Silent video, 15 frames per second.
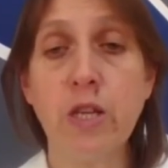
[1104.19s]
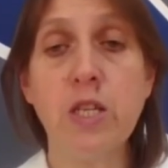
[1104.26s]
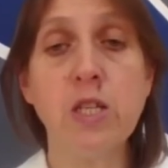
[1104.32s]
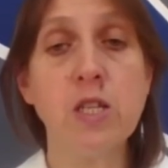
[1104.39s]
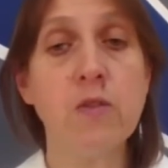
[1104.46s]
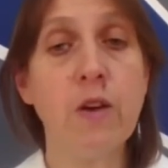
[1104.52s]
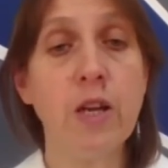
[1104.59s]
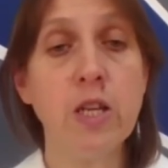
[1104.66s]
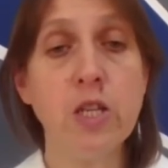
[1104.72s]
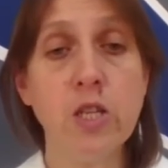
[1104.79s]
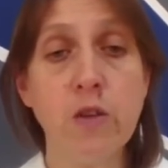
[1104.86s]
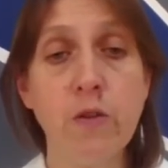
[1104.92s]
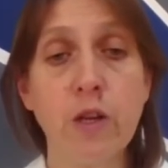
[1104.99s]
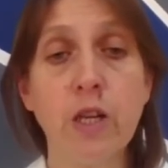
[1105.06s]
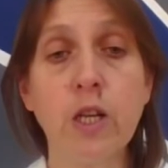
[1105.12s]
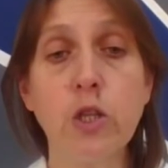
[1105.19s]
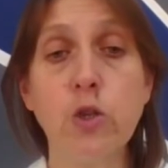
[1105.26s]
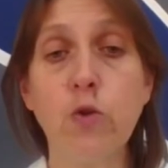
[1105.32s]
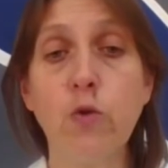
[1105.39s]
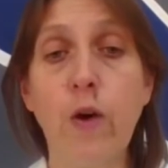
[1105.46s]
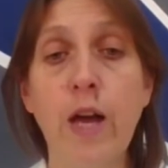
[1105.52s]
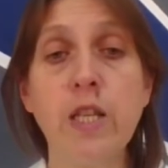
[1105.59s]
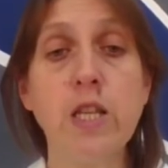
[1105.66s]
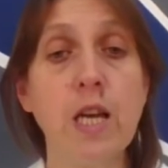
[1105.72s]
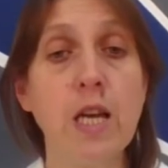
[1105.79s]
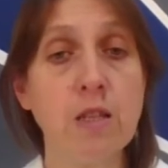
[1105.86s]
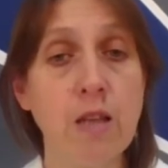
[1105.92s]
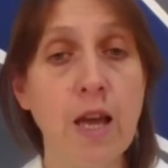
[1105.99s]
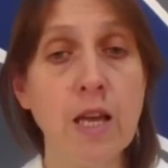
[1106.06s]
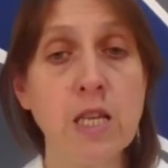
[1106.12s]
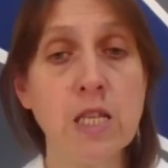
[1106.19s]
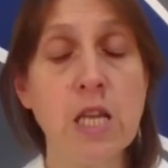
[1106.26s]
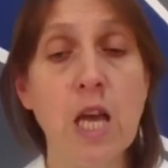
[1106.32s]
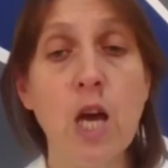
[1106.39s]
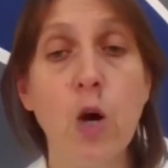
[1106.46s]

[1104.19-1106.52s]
it is very difficult to find a text